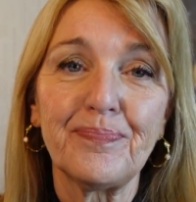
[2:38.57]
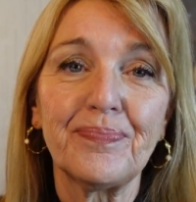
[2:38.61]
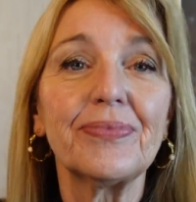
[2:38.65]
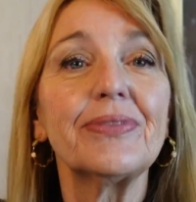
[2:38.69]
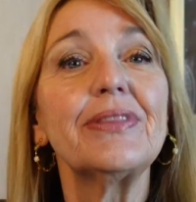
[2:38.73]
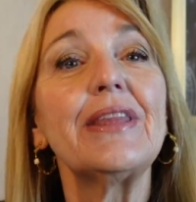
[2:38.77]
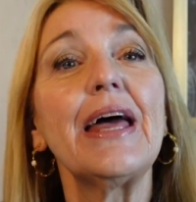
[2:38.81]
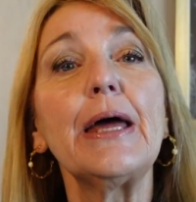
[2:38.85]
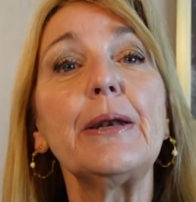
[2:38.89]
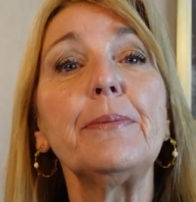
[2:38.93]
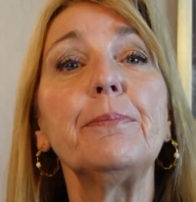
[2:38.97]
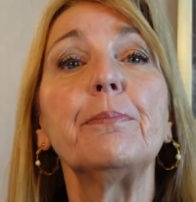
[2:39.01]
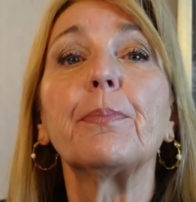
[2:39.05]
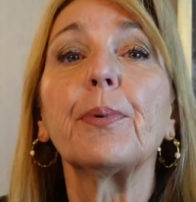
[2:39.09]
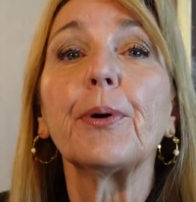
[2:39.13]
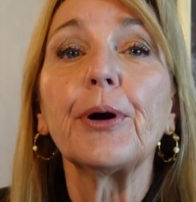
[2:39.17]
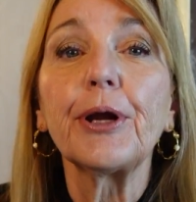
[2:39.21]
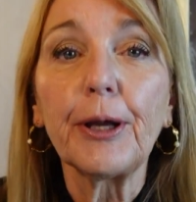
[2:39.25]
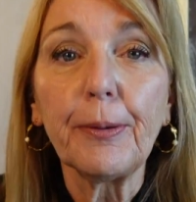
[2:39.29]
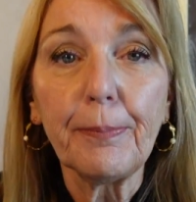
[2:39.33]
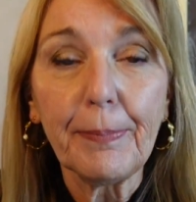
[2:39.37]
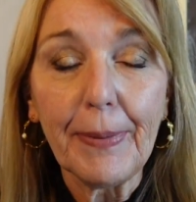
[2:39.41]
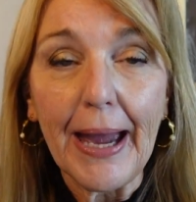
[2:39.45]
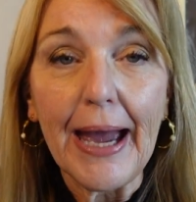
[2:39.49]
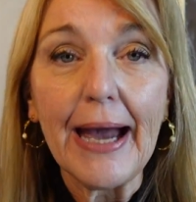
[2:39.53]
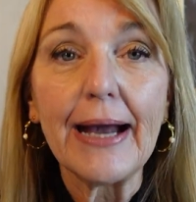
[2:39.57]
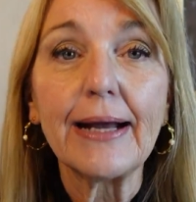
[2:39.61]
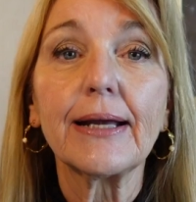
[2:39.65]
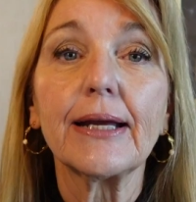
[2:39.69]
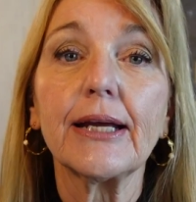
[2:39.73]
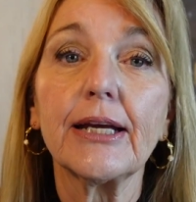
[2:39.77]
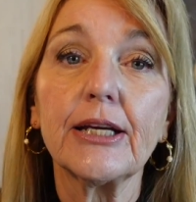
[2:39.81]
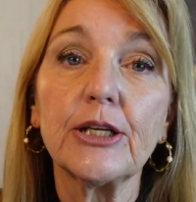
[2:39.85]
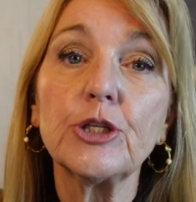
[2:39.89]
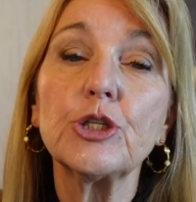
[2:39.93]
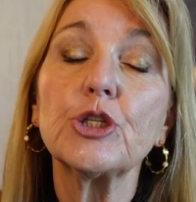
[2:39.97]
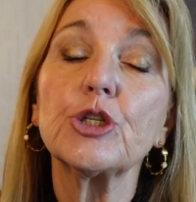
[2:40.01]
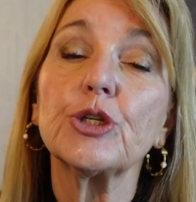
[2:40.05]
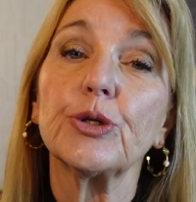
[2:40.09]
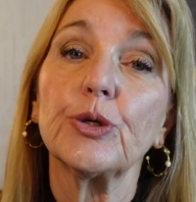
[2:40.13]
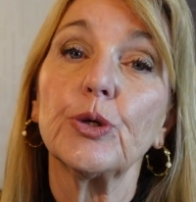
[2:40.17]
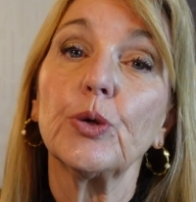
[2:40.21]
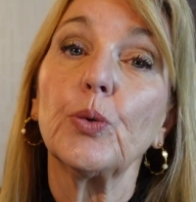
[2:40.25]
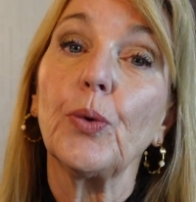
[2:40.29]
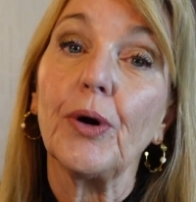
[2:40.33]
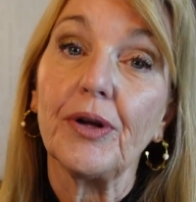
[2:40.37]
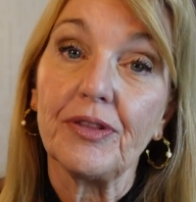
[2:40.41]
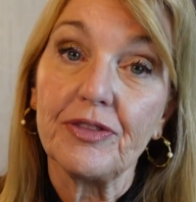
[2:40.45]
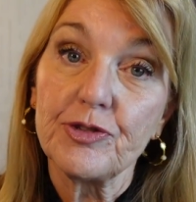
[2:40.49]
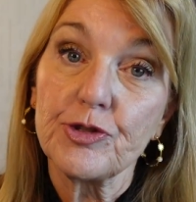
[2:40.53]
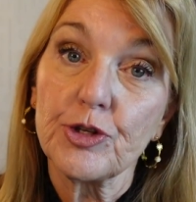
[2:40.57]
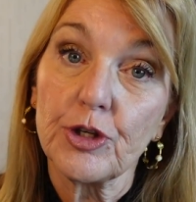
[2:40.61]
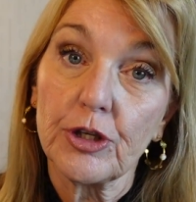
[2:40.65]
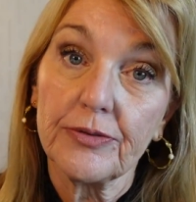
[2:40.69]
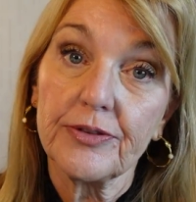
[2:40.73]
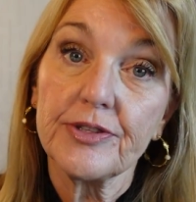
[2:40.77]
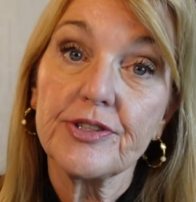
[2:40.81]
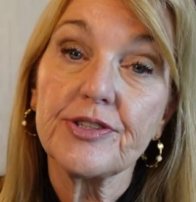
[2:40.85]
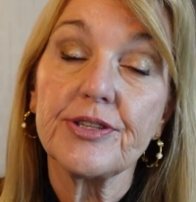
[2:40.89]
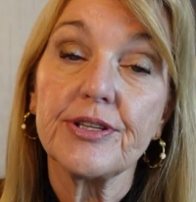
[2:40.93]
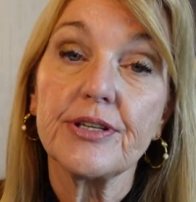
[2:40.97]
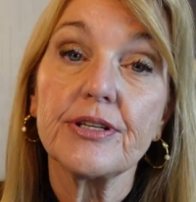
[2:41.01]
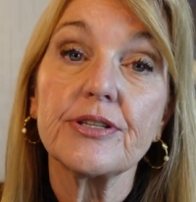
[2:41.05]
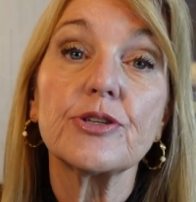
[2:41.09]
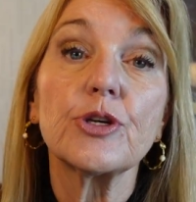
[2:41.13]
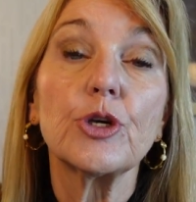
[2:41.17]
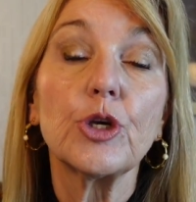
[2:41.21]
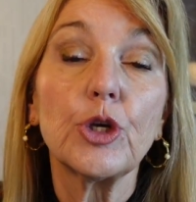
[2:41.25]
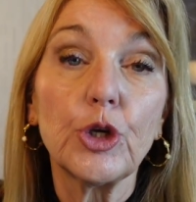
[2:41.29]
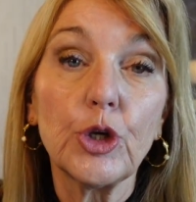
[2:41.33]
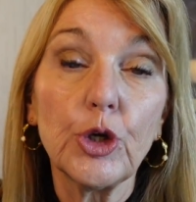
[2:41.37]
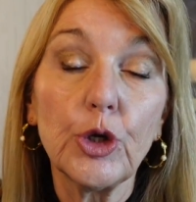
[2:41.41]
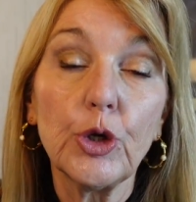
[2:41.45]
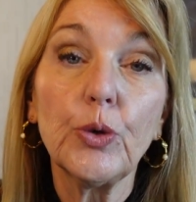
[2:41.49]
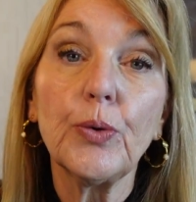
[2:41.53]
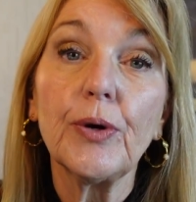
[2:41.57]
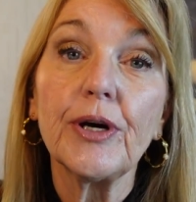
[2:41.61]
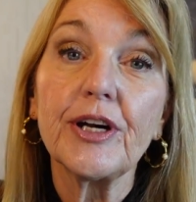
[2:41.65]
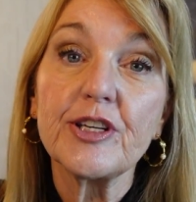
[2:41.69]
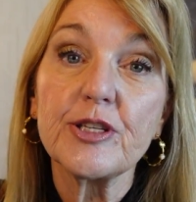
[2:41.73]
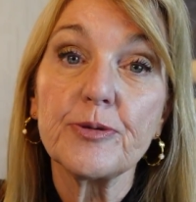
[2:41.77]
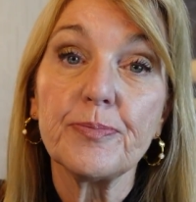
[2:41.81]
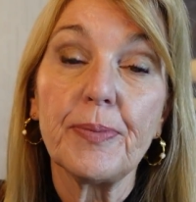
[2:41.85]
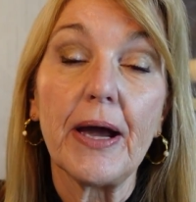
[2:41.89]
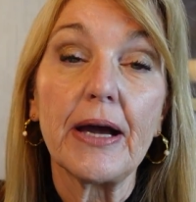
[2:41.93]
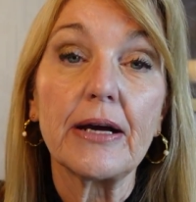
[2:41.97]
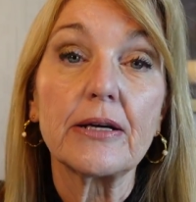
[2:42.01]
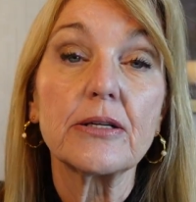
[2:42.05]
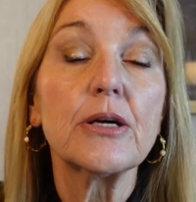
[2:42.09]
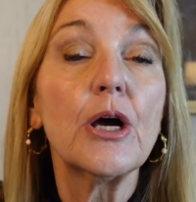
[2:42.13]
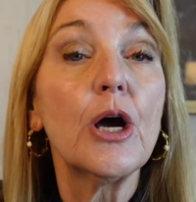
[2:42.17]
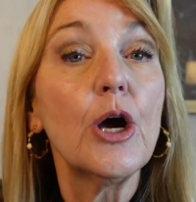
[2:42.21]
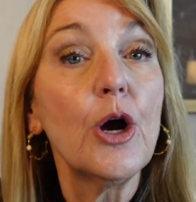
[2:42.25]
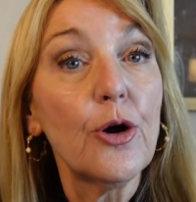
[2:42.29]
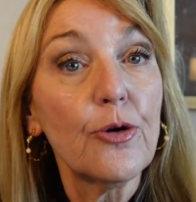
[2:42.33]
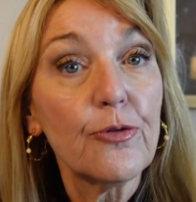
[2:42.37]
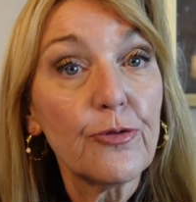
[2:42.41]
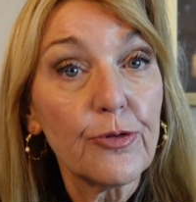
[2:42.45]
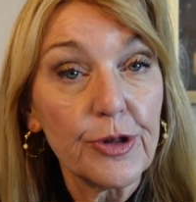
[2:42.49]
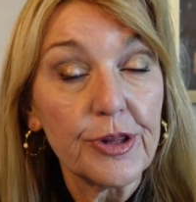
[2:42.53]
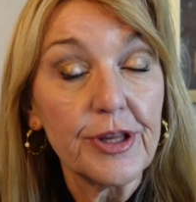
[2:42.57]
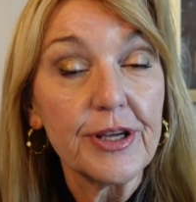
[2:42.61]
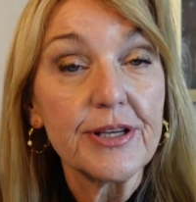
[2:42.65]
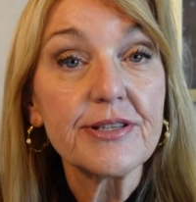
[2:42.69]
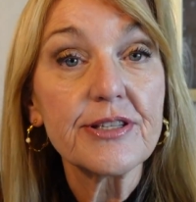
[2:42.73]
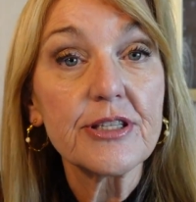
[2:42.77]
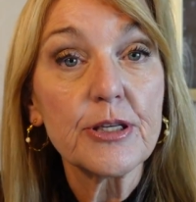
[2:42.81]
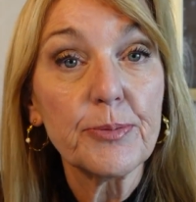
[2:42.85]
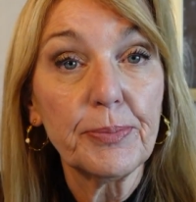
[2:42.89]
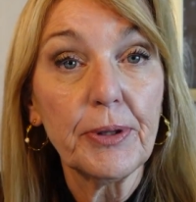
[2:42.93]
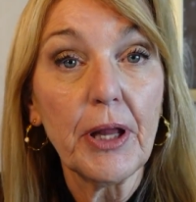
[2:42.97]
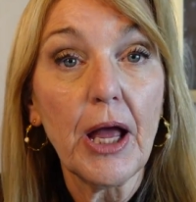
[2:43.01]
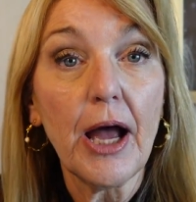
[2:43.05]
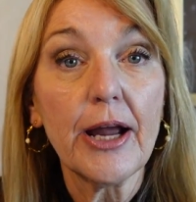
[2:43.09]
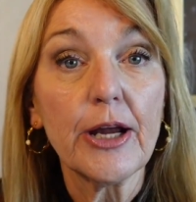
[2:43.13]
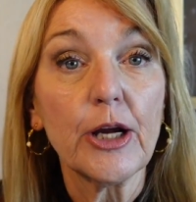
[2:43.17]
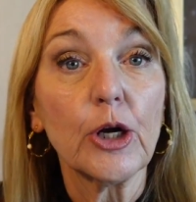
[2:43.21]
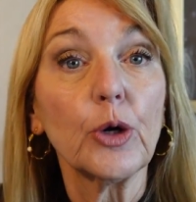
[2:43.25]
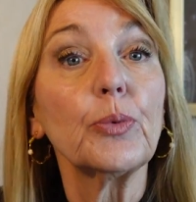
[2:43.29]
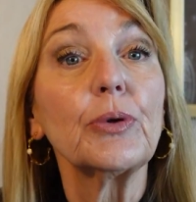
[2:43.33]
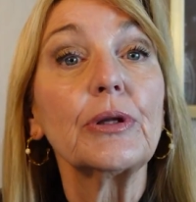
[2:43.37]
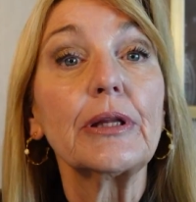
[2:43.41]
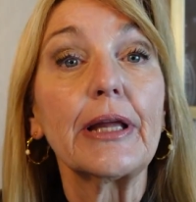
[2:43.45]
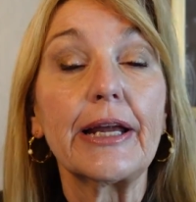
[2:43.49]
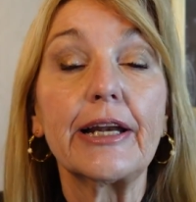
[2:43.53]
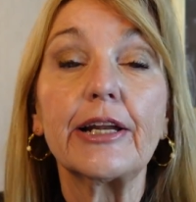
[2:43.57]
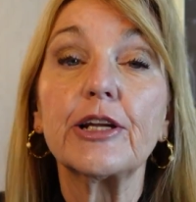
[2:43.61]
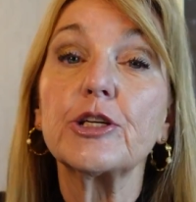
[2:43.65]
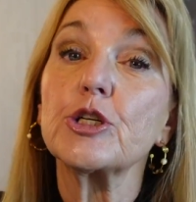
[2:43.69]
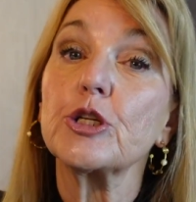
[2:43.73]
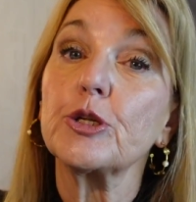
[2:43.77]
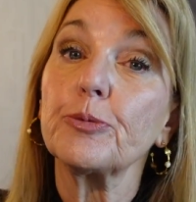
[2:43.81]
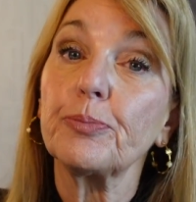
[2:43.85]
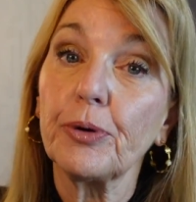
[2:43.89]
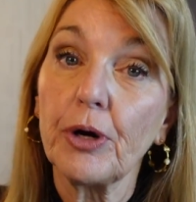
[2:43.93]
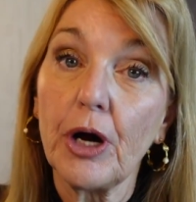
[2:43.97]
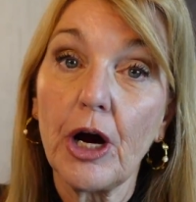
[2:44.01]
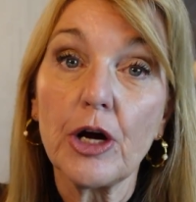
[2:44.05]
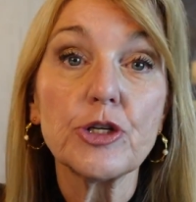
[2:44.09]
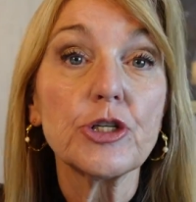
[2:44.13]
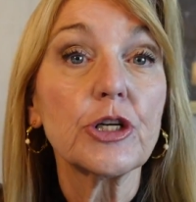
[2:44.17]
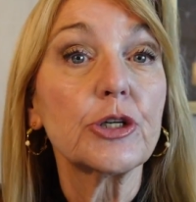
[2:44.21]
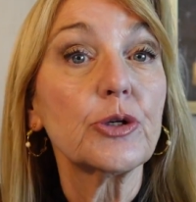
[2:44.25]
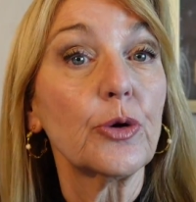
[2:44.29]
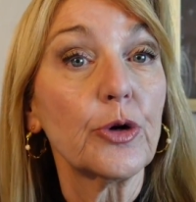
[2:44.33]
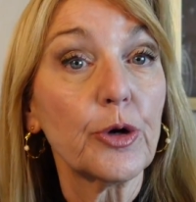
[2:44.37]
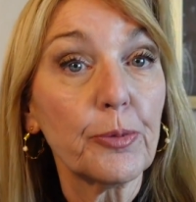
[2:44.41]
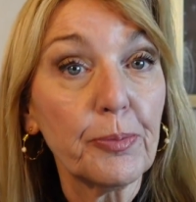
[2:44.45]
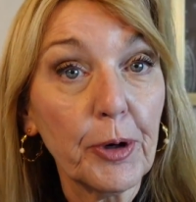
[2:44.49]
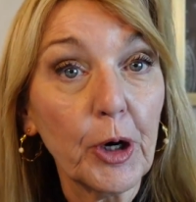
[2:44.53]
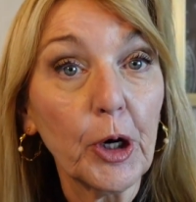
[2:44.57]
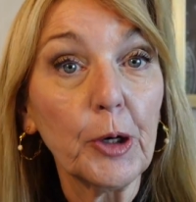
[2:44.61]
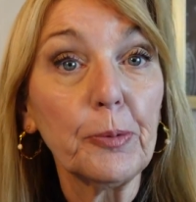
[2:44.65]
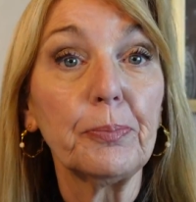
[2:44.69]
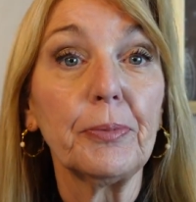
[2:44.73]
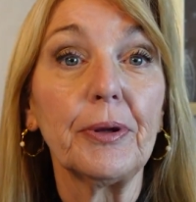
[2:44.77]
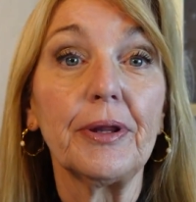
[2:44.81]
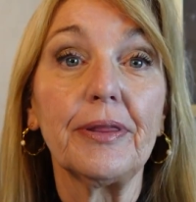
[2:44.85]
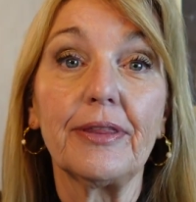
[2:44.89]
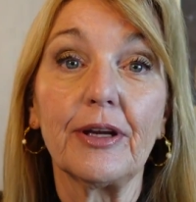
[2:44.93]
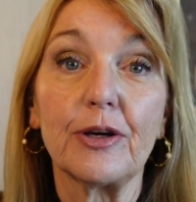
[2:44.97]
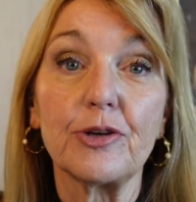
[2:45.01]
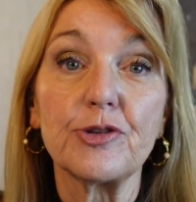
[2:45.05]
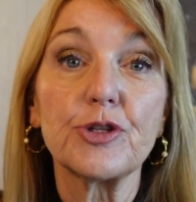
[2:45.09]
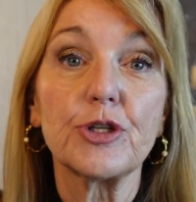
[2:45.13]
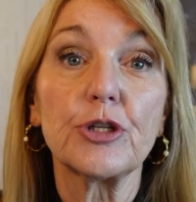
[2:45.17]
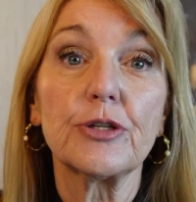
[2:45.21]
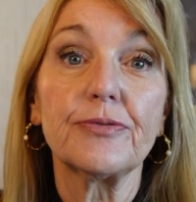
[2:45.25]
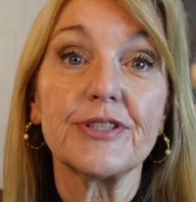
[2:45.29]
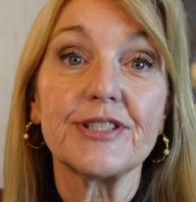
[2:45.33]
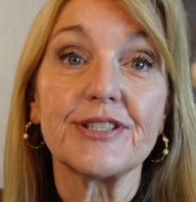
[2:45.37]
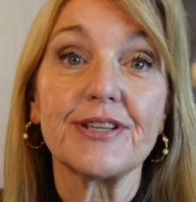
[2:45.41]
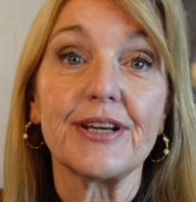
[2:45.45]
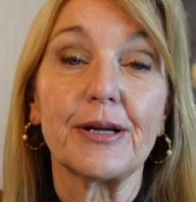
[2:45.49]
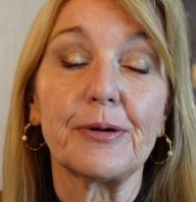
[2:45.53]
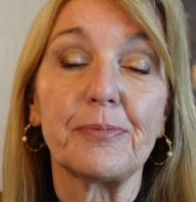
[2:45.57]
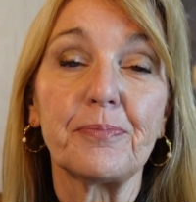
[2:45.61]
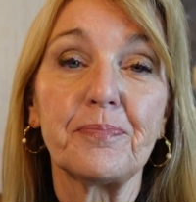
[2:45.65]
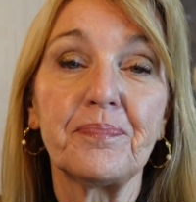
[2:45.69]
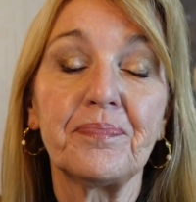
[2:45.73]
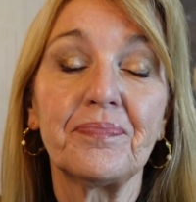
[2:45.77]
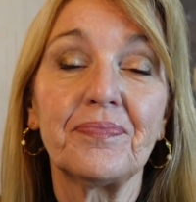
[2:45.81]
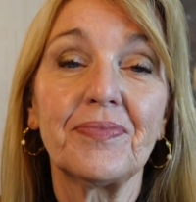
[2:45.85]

Then bring it back into what services you expect for this supplier related to the project or department they're servicing.